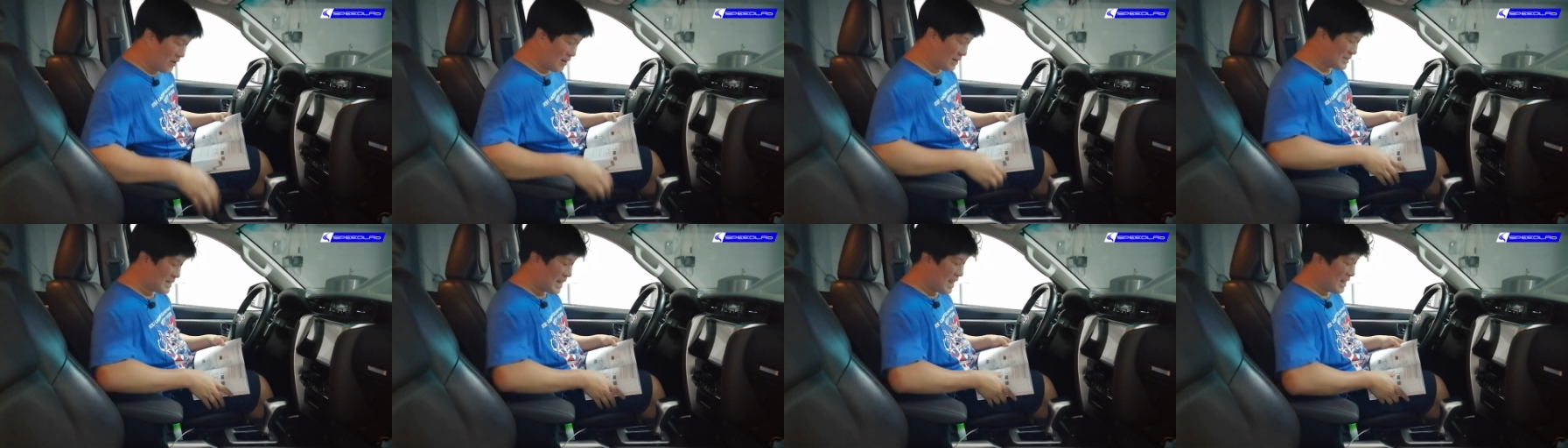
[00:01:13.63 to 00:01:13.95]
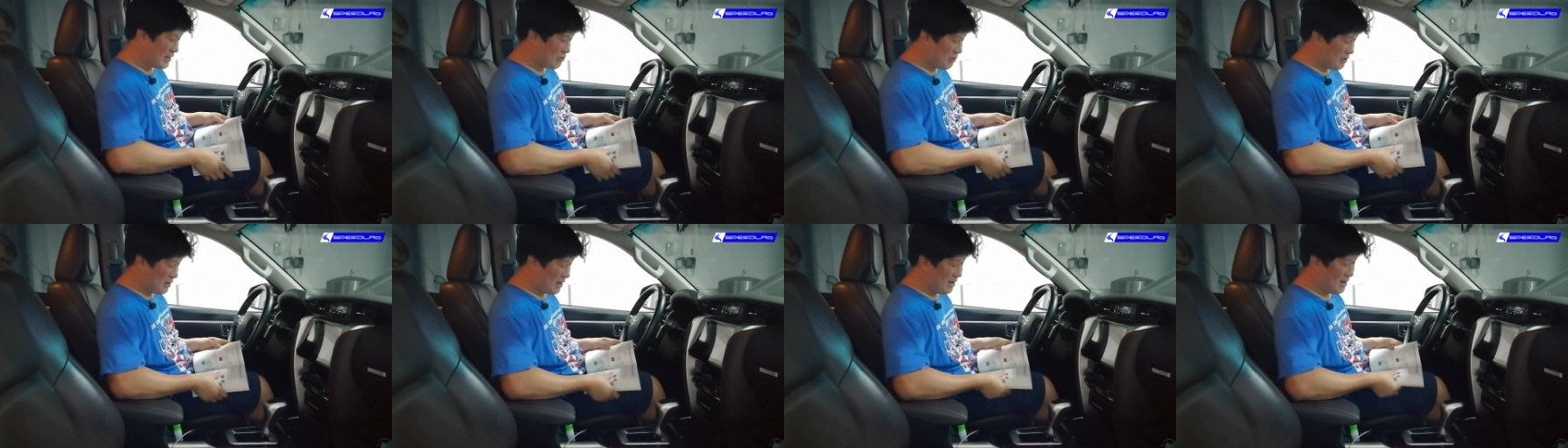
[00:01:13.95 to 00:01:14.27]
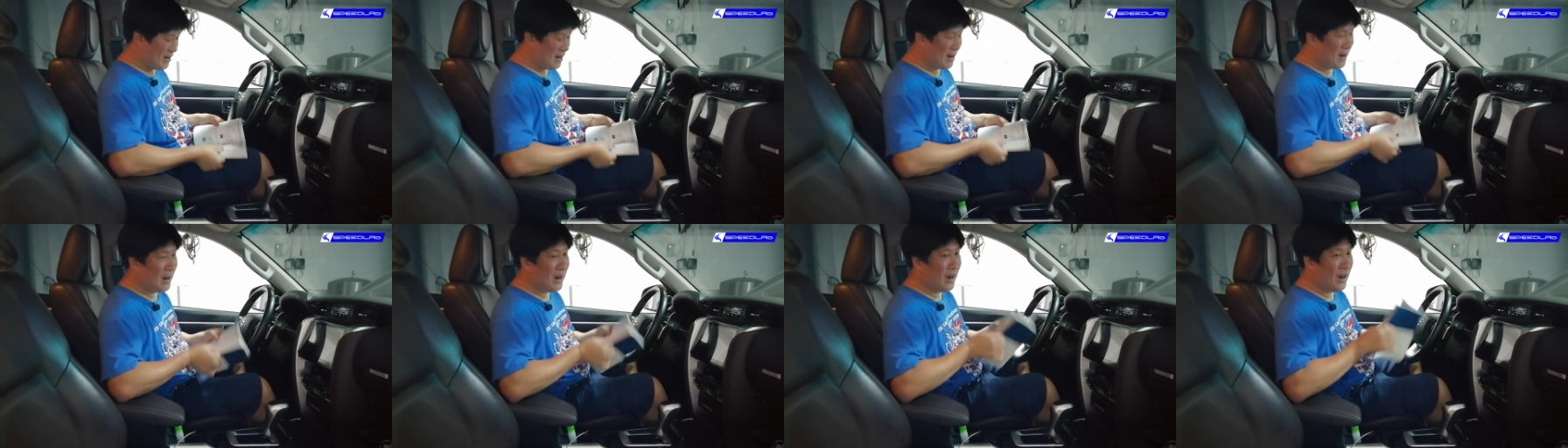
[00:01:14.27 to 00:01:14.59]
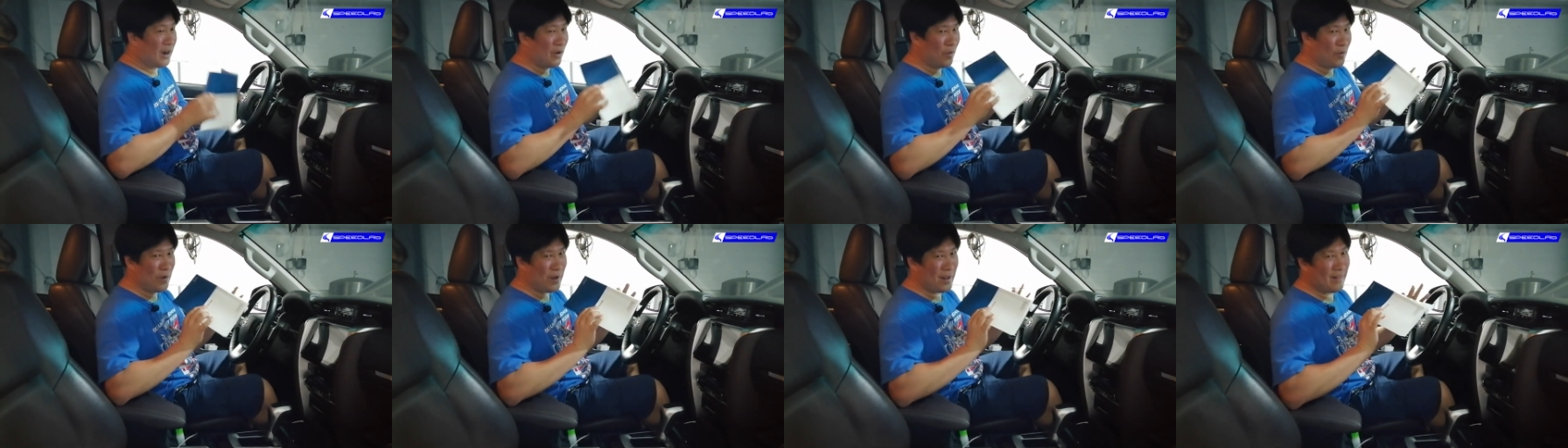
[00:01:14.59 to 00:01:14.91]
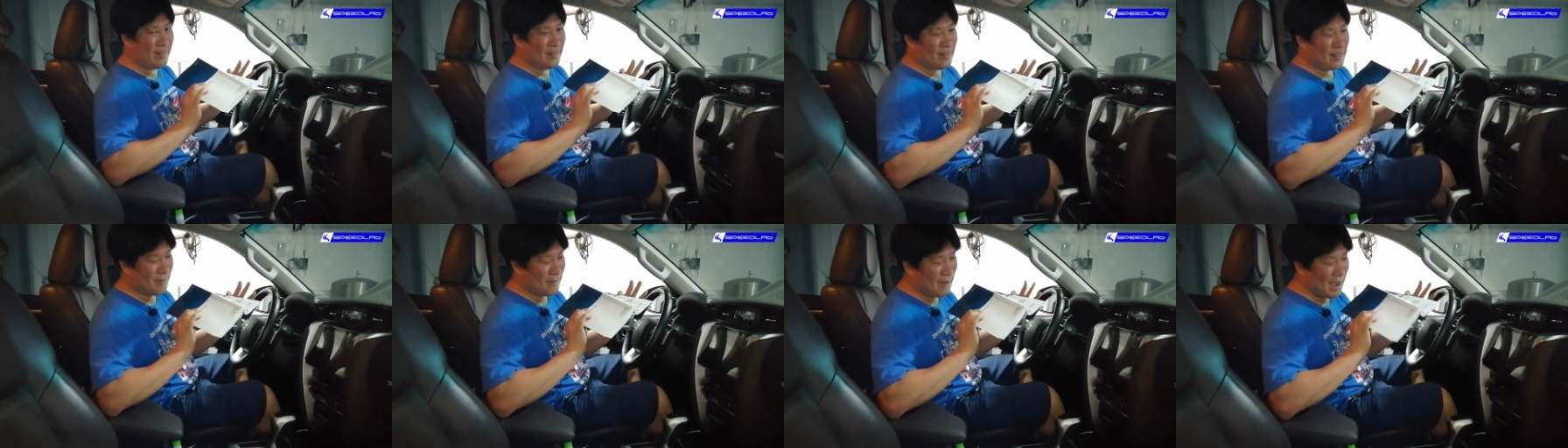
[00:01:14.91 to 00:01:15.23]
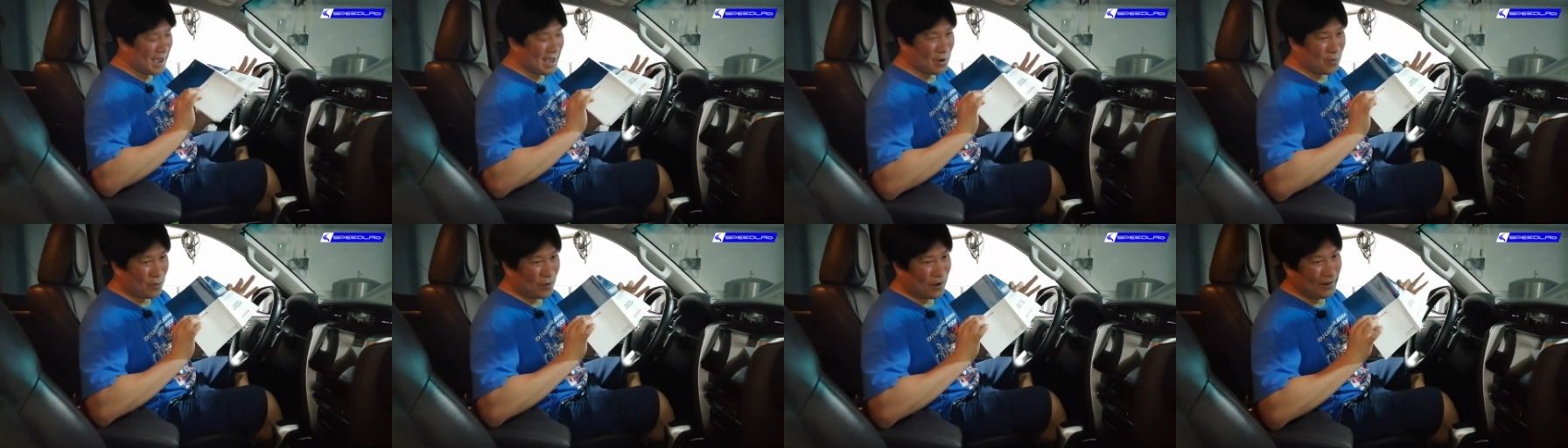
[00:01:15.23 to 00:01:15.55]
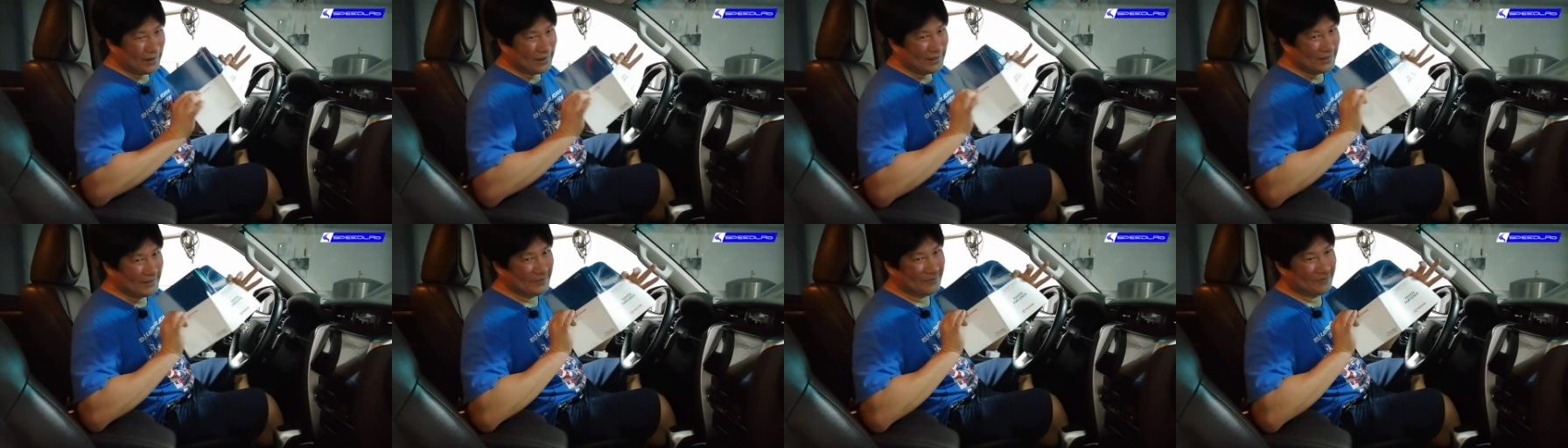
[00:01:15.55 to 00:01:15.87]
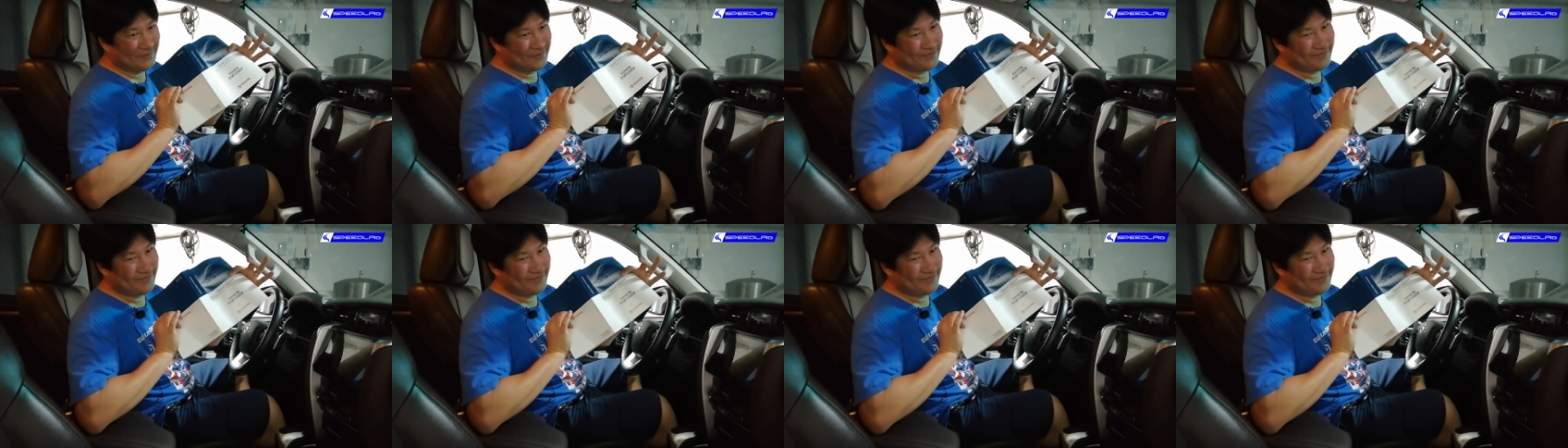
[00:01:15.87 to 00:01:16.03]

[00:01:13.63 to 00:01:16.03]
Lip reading: is actually read the manual.